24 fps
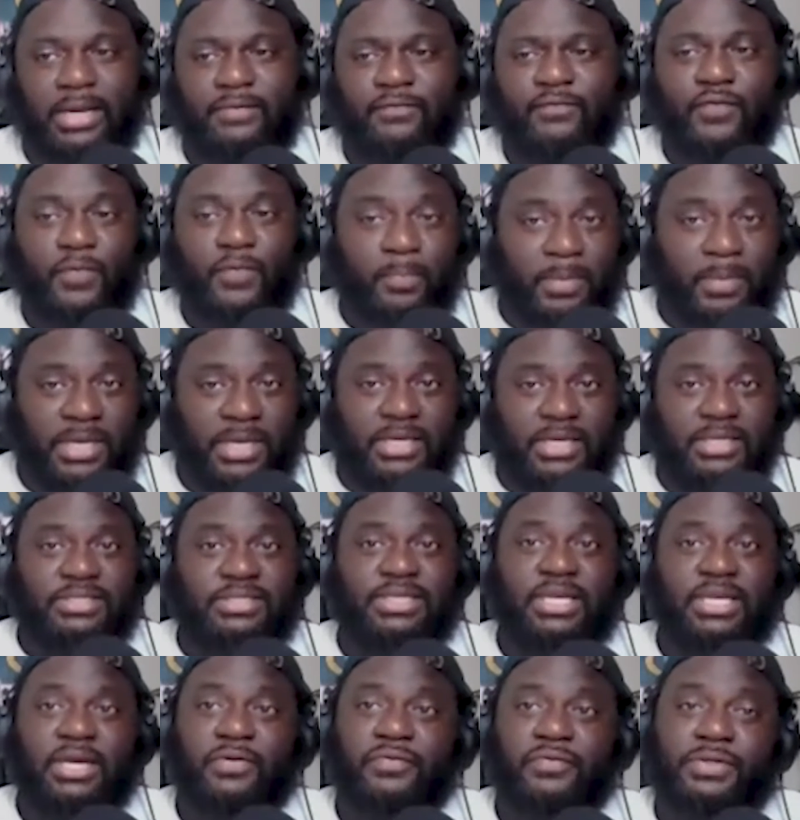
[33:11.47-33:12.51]
And for me, it's
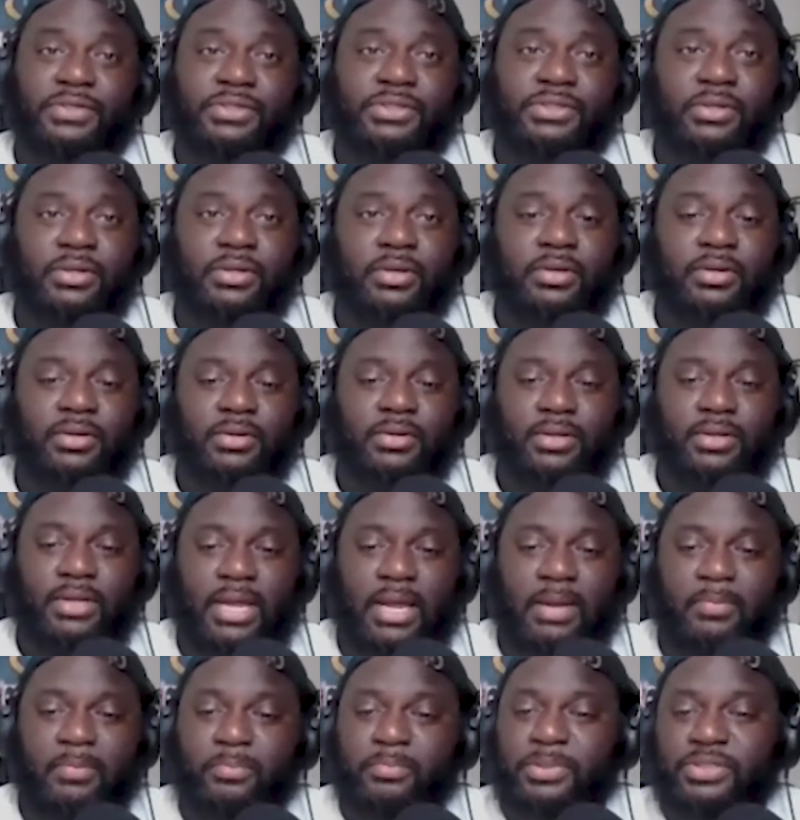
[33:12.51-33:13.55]
selfish.
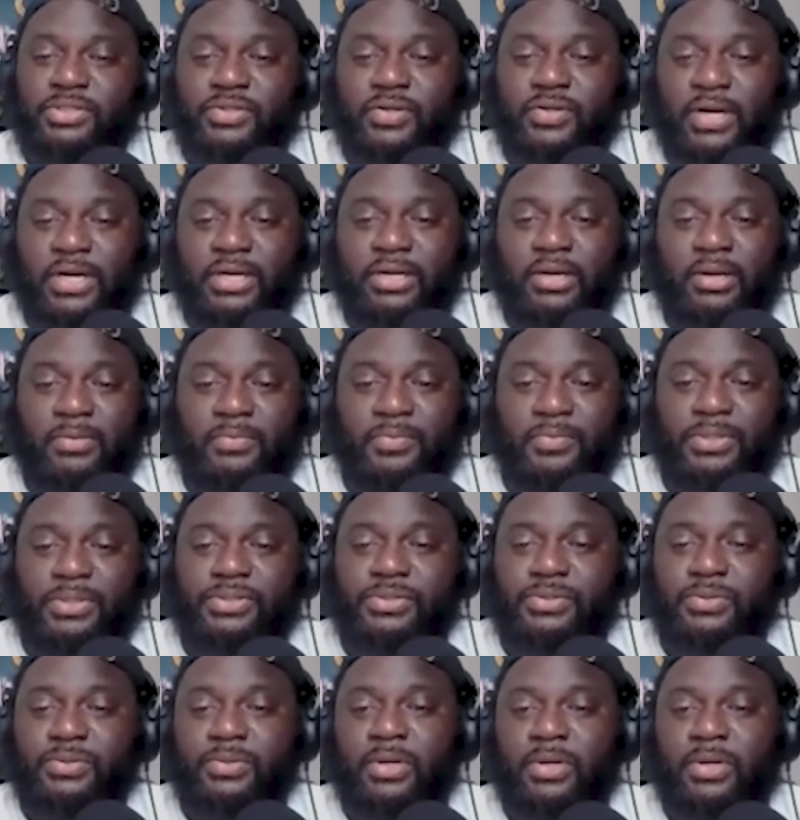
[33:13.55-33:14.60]
I'm gonna be straight up with you.